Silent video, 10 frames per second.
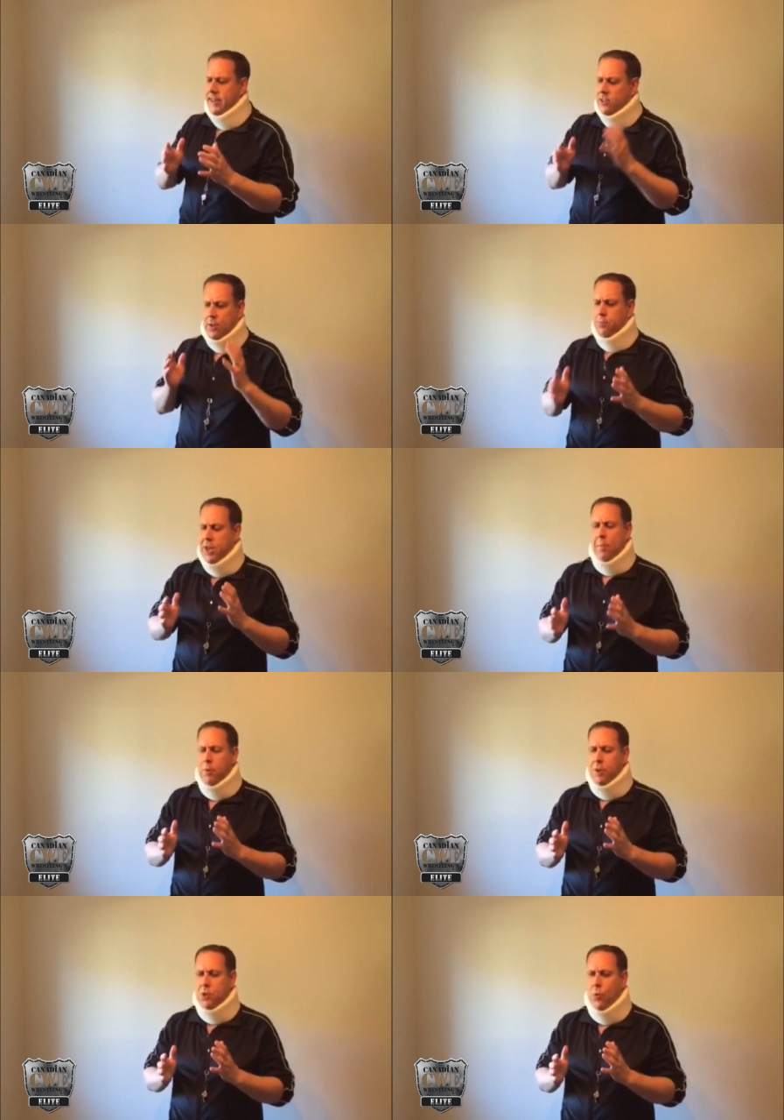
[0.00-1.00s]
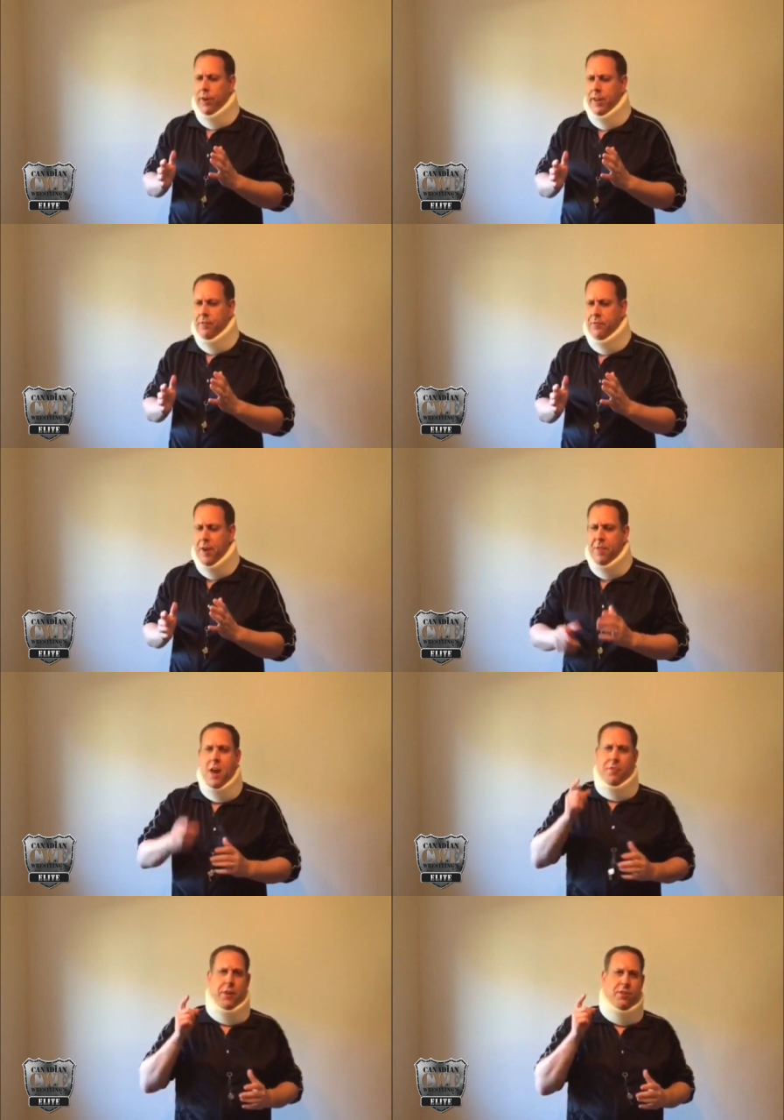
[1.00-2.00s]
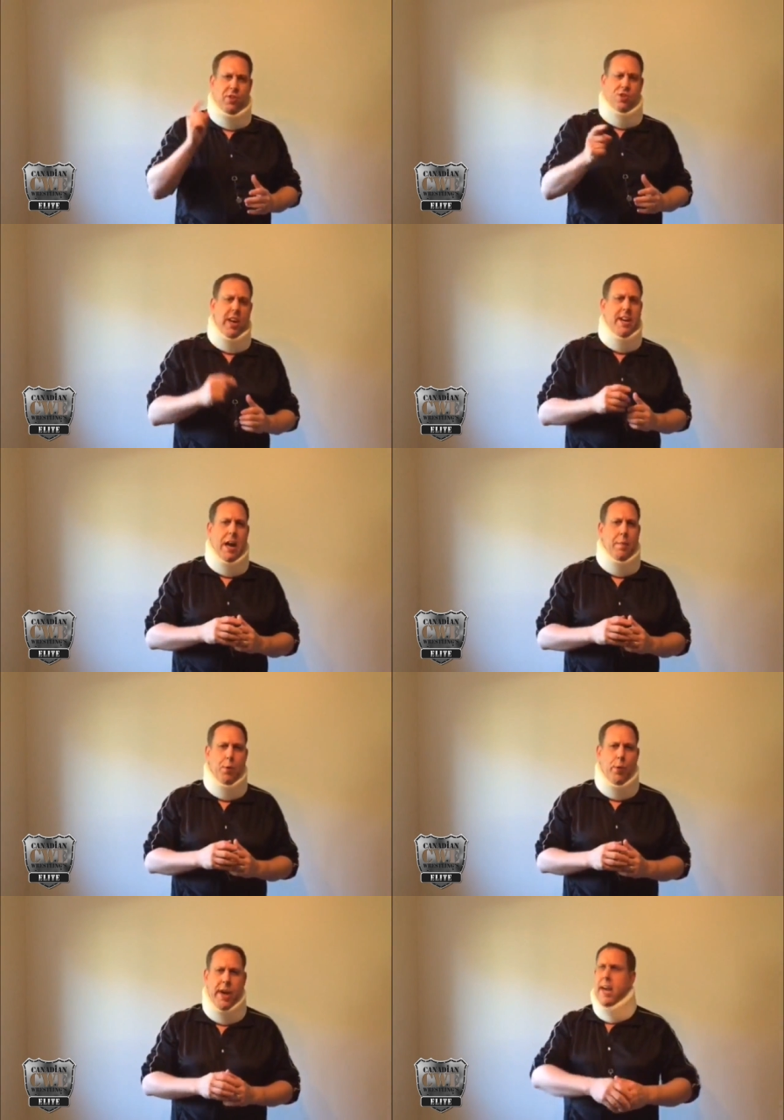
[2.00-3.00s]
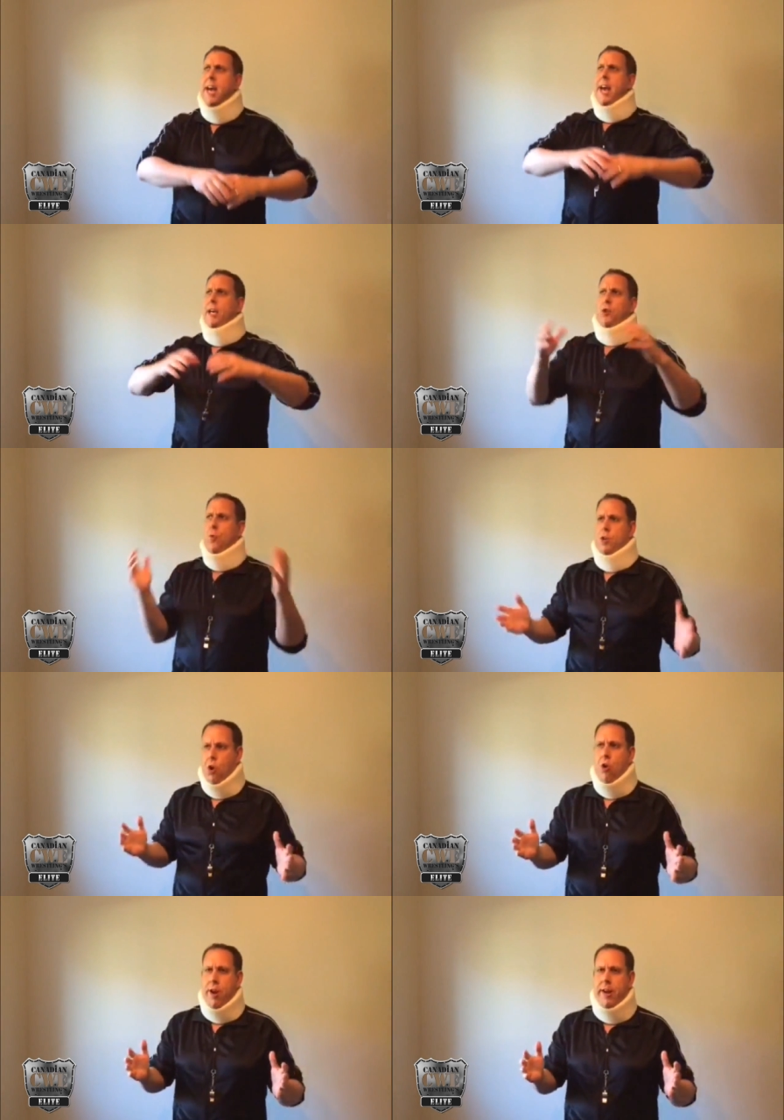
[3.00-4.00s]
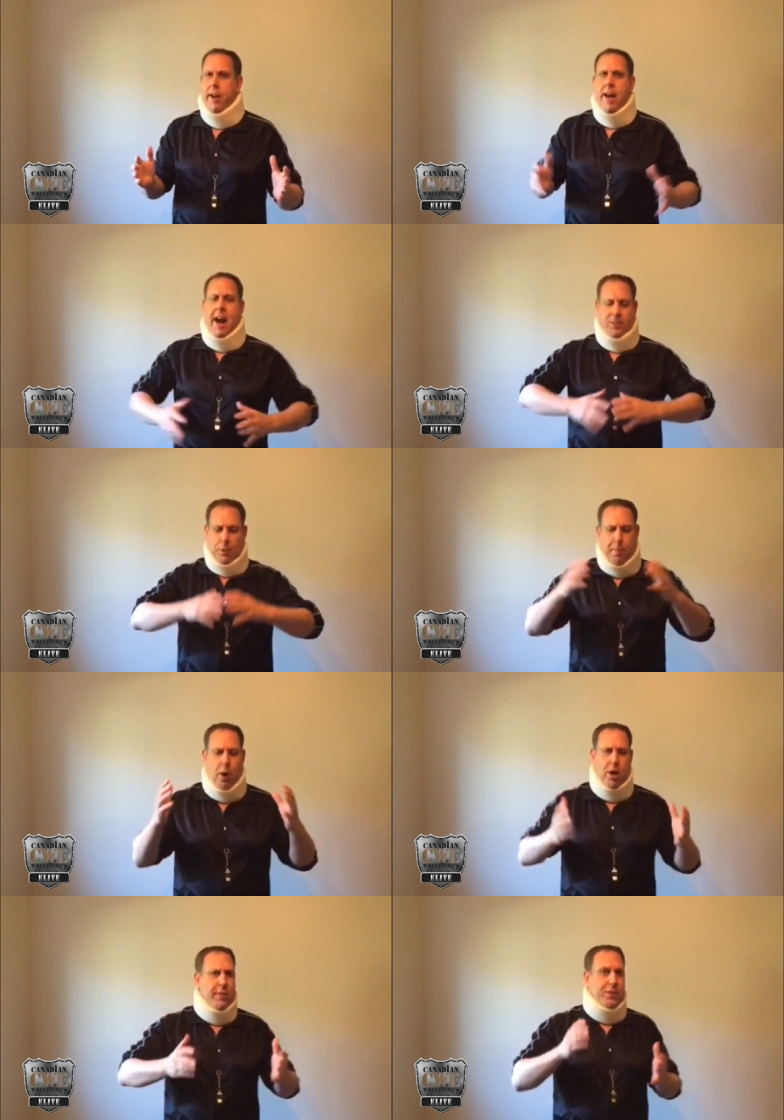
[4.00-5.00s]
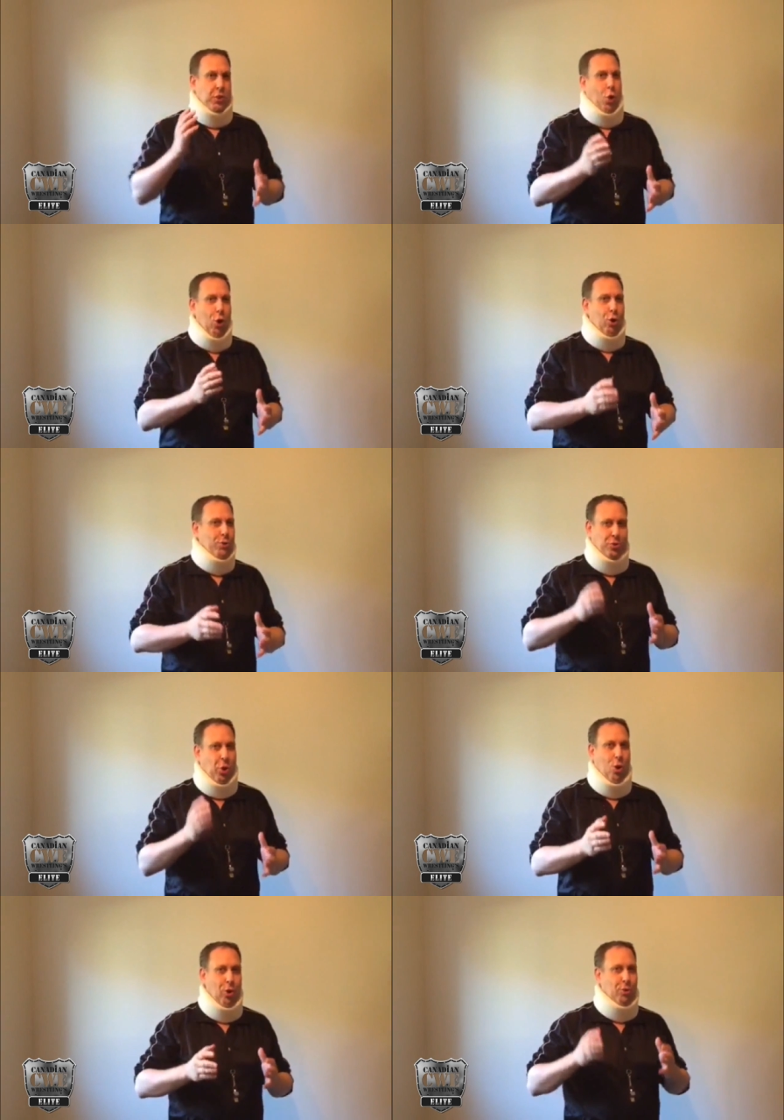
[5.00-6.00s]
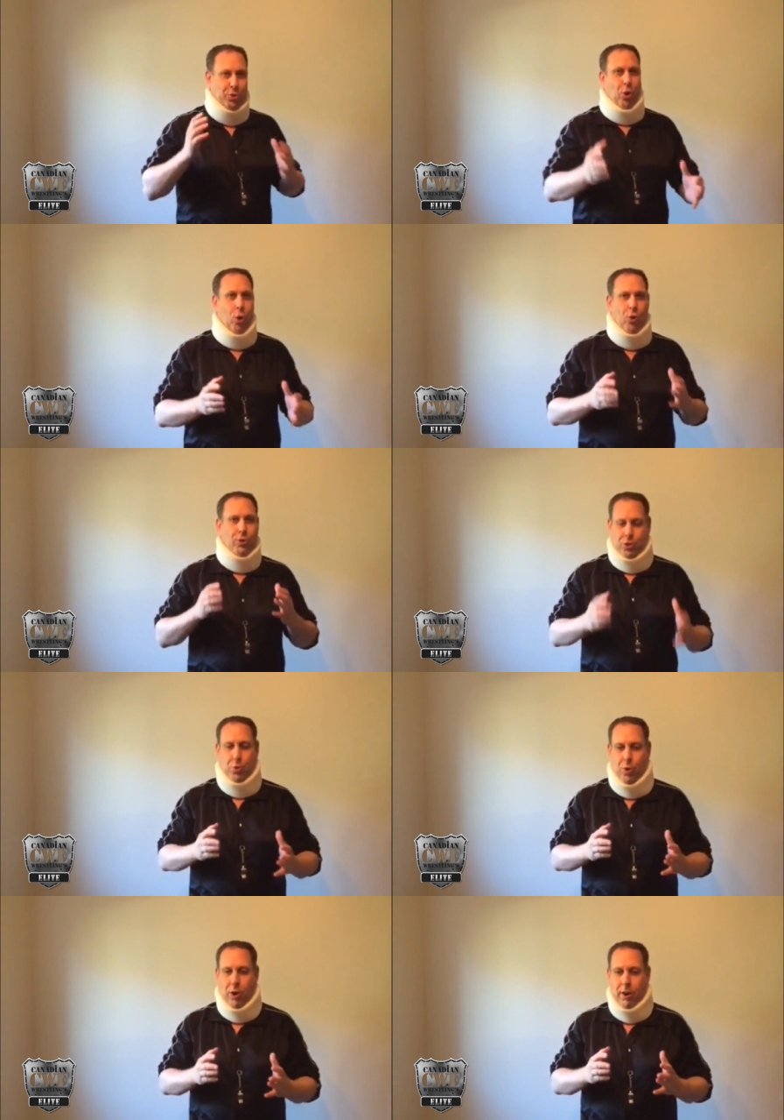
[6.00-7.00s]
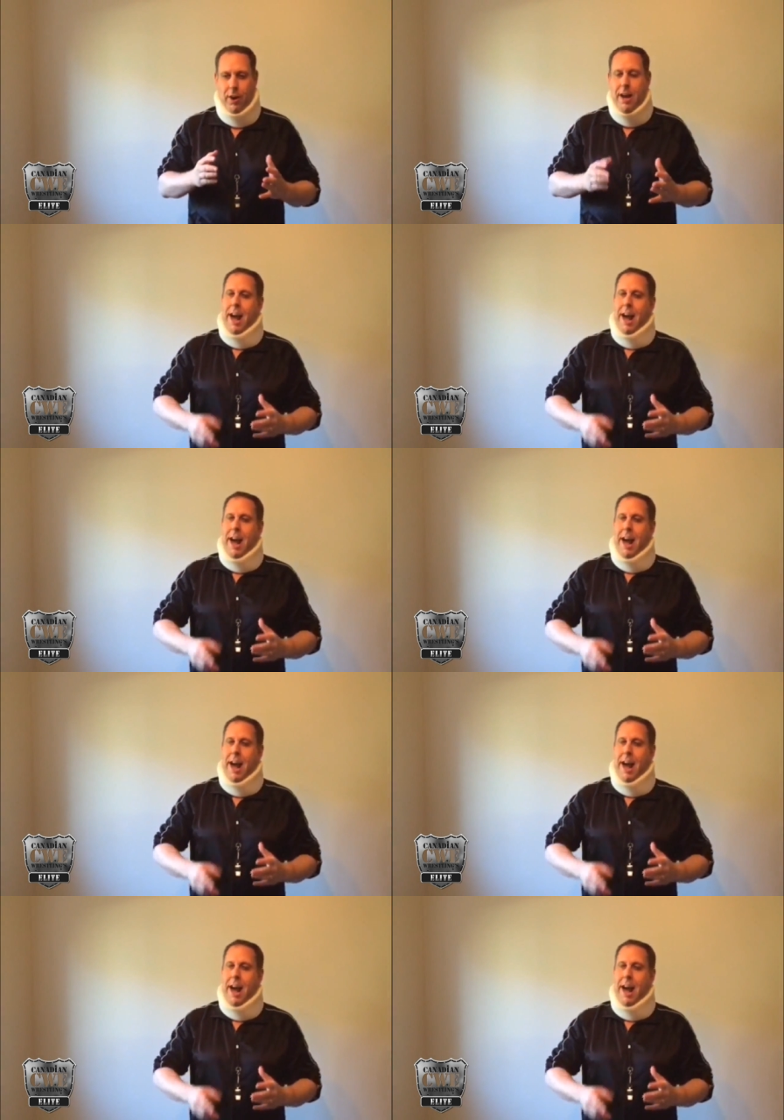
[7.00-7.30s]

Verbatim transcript: night, September the 25th, the CWE is returning as a part of its Girls, Girls, Girls tour.